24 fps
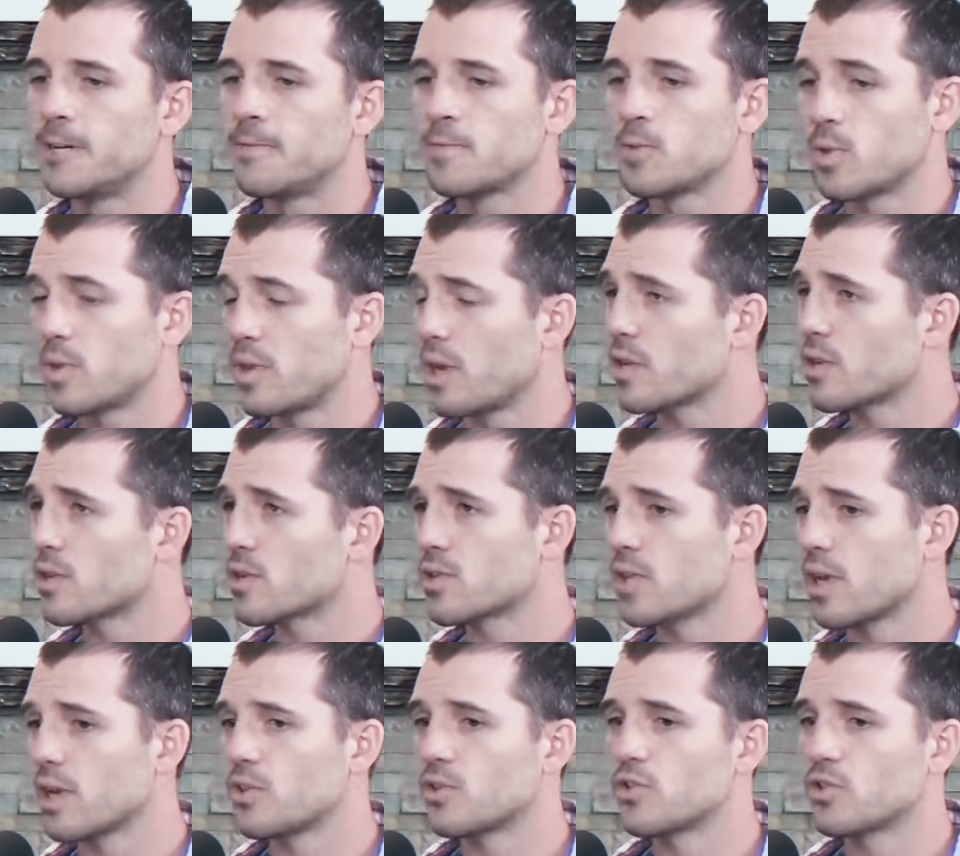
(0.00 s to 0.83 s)
So the
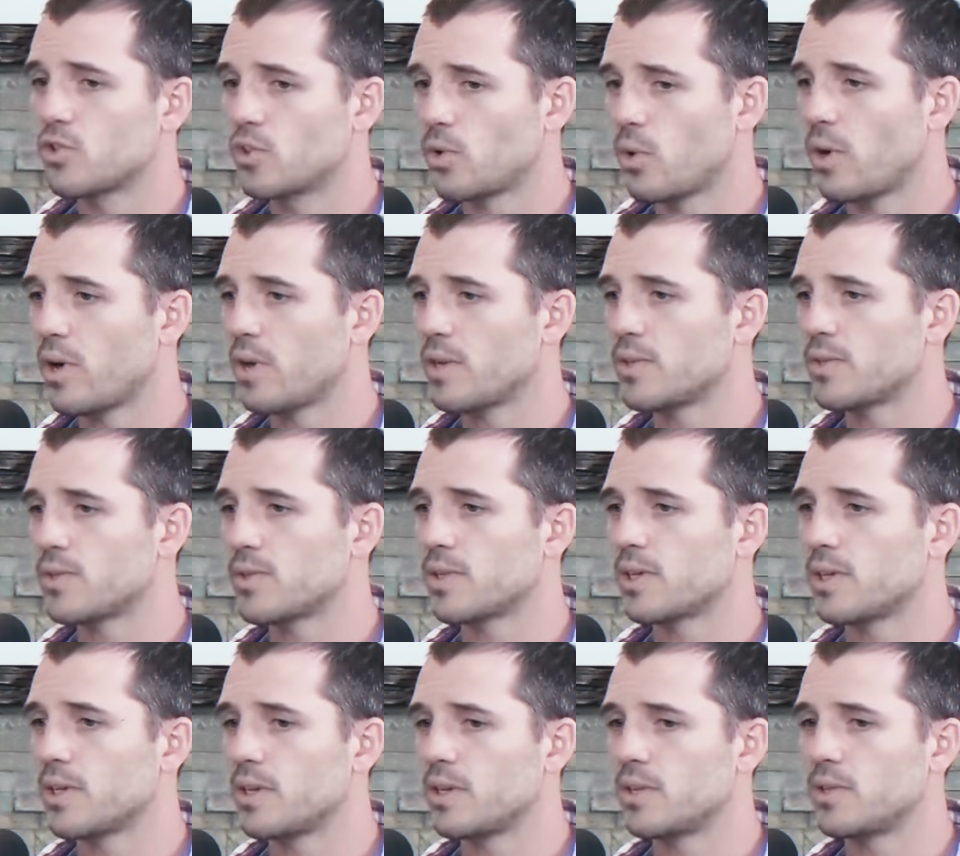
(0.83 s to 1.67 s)
exercise
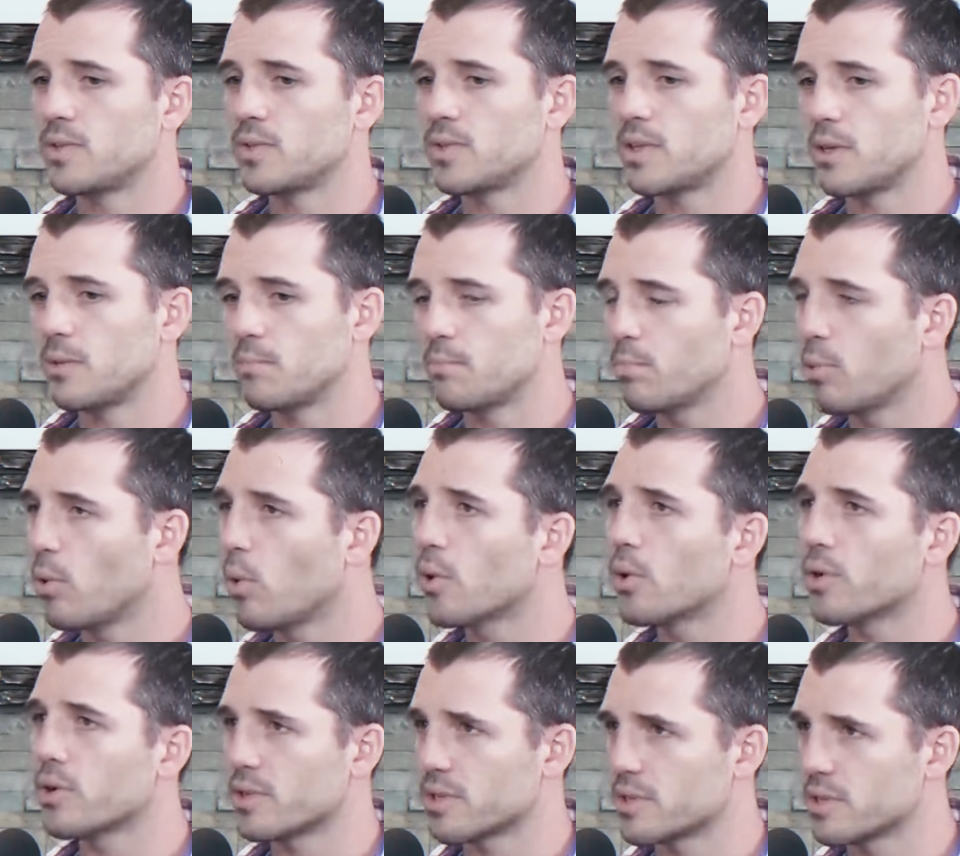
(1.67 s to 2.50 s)
choice is
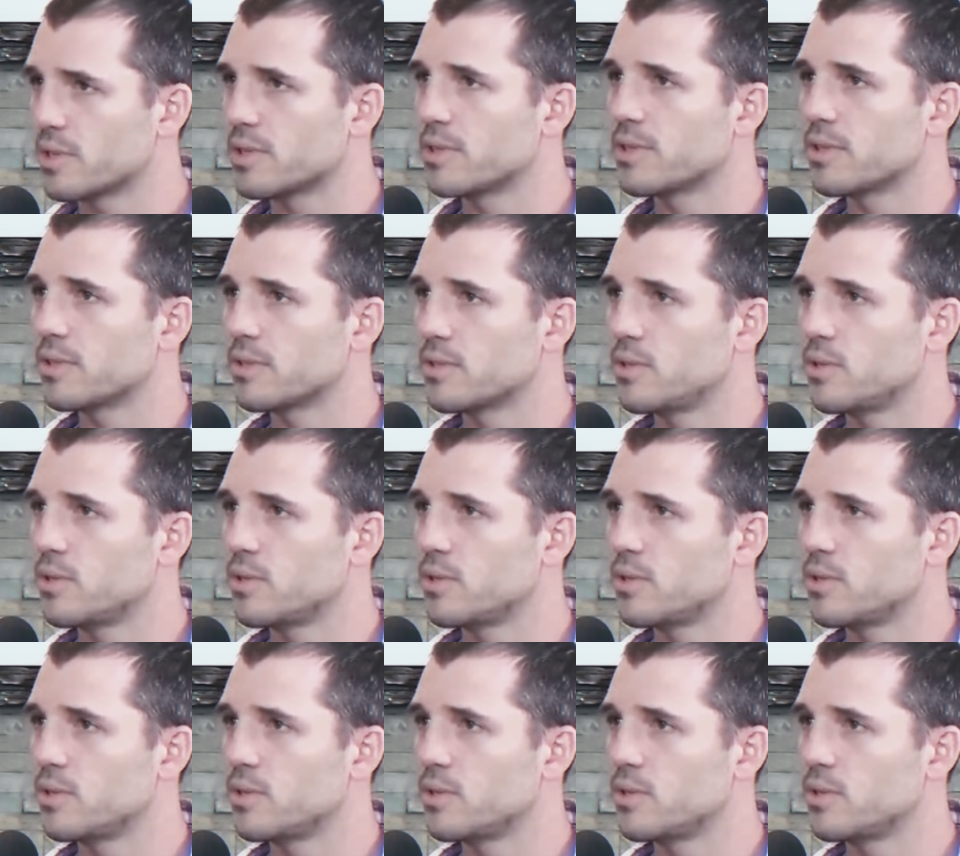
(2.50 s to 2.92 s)
important